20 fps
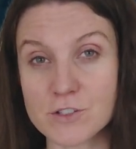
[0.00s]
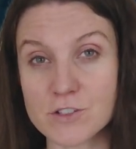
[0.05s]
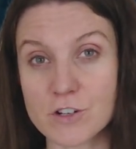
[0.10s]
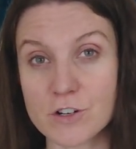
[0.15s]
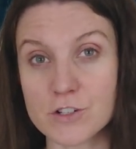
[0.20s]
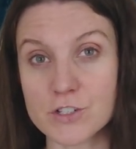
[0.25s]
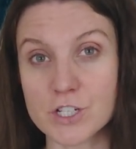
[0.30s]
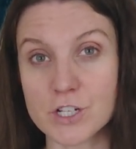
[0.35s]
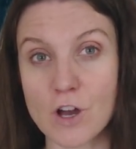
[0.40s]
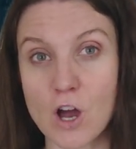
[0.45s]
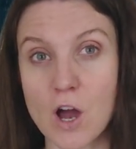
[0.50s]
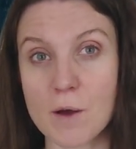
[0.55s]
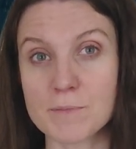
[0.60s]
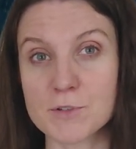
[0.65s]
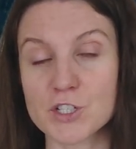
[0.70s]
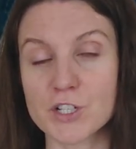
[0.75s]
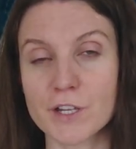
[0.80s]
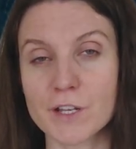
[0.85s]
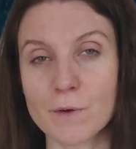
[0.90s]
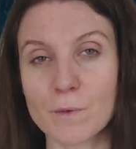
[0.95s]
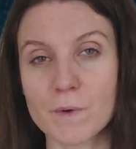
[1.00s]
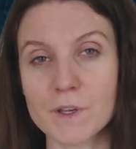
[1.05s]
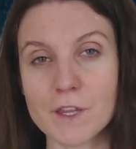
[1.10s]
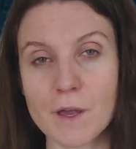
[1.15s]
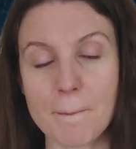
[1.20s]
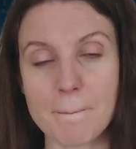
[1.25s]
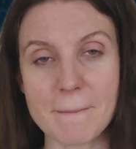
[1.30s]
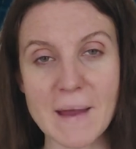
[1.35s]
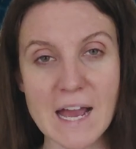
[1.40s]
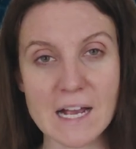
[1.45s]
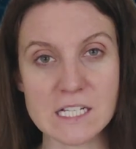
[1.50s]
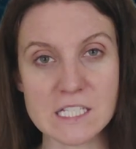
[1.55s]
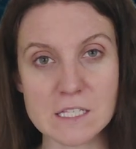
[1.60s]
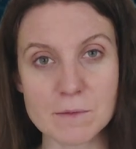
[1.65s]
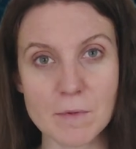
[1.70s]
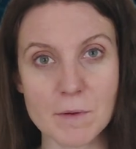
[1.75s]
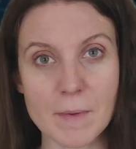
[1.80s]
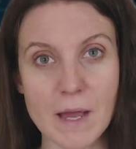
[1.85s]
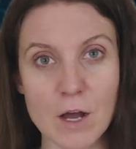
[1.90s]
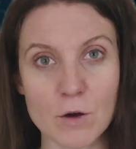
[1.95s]
fast charging option with a
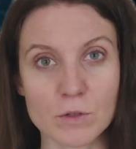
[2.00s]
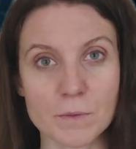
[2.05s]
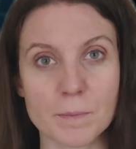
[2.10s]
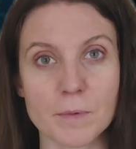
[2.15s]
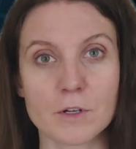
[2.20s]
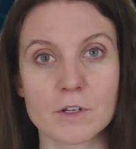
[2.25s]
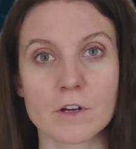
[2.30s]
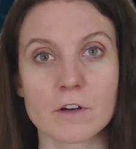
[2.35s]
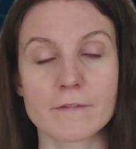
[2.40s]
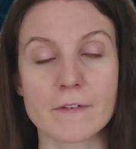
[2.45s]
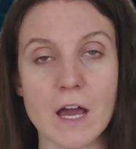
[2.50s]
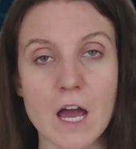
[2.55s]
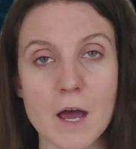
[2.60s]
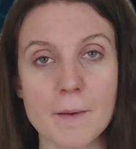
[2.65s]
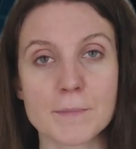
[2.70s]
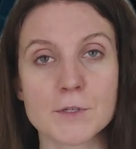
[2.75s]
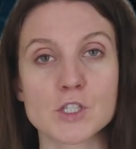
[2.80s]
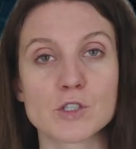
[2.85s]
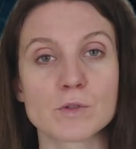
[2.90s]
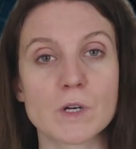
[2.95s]
maximum output of